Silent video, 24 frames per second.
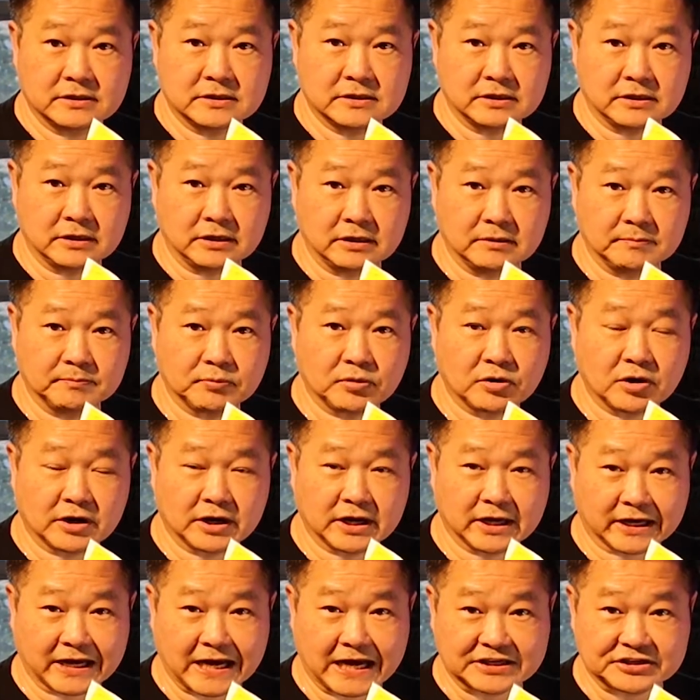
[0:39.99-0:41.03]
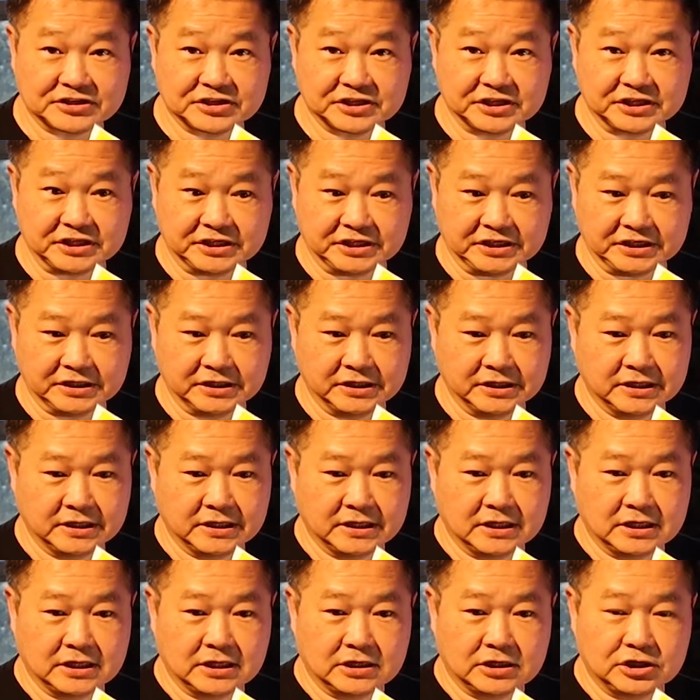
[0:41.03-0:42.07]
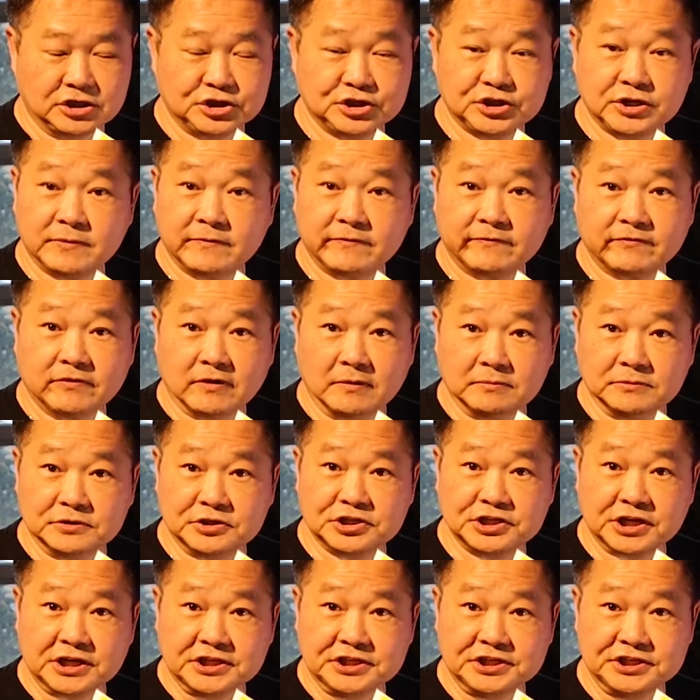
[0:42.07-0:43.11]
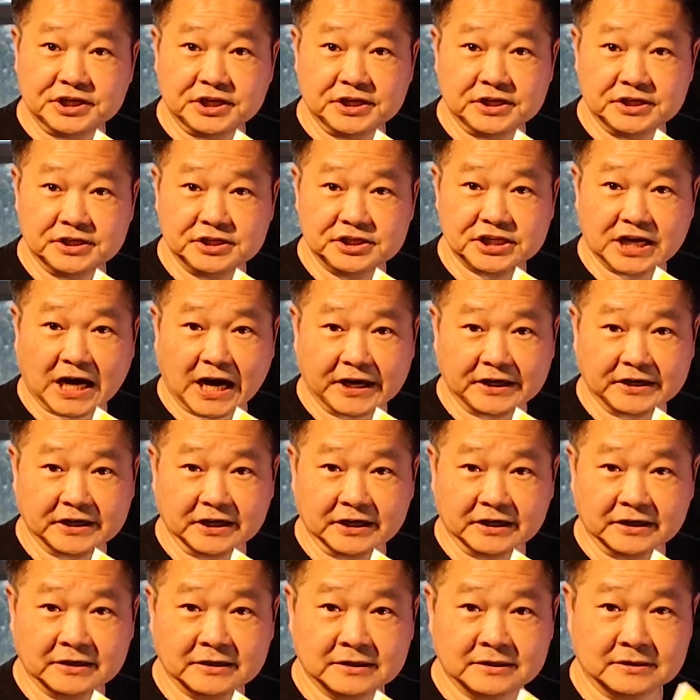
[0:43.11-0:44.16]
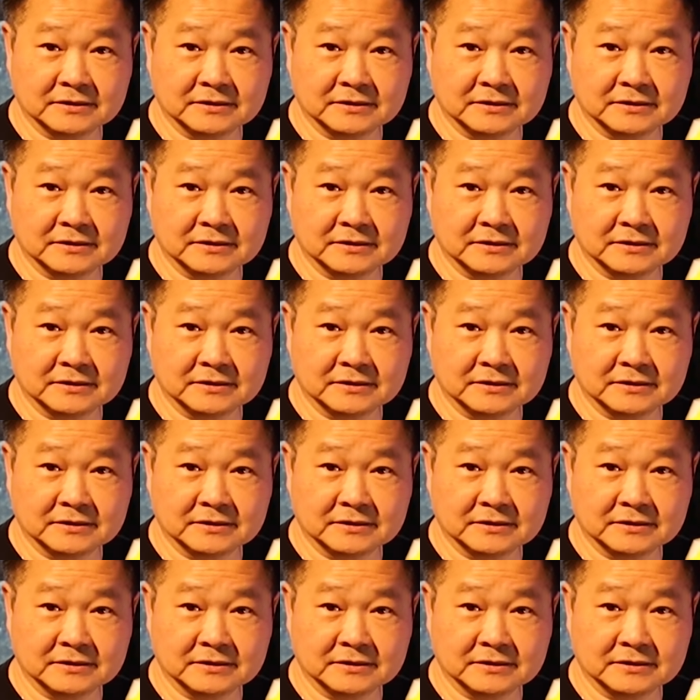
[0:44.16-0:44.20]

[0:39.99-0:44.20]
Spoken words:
the product actually shipped from Shenzhen, China.